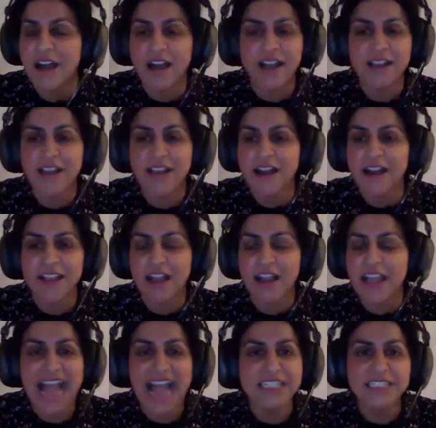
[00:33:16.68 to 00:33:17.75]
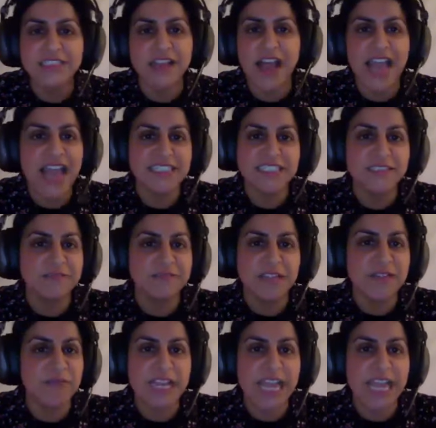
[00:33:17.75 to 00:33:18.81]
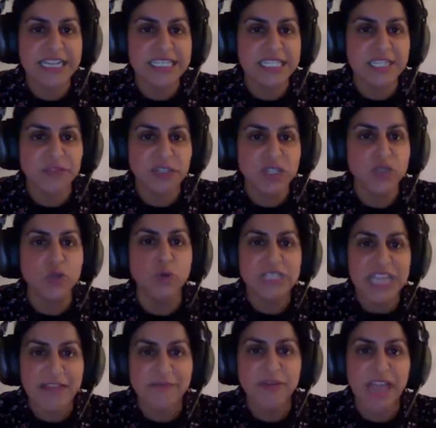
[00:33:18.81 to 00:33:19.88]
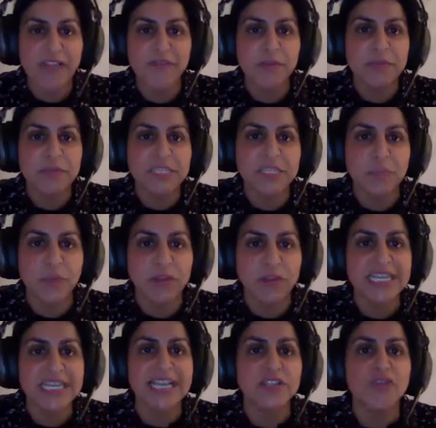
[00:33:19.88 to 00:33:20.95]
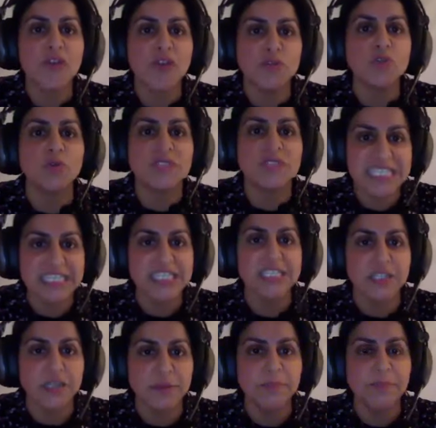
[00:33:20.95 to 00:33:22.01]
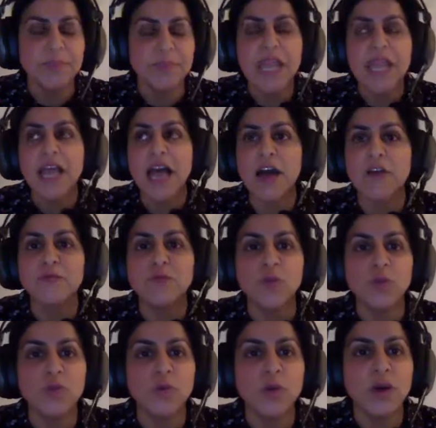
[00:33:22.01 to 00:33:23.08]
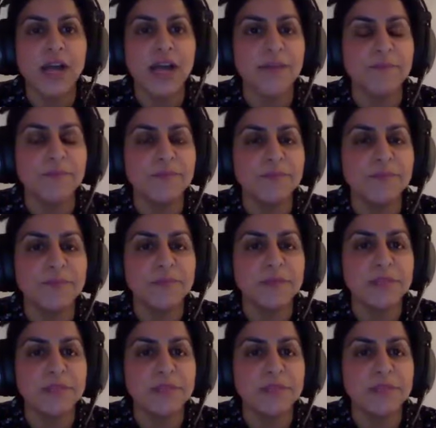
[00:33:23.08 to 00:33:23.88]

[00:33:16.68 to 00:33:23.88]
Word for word: I, I, I hadn't I hadn't given it any serious thought. Every every political party has their own sort of system uh, for um,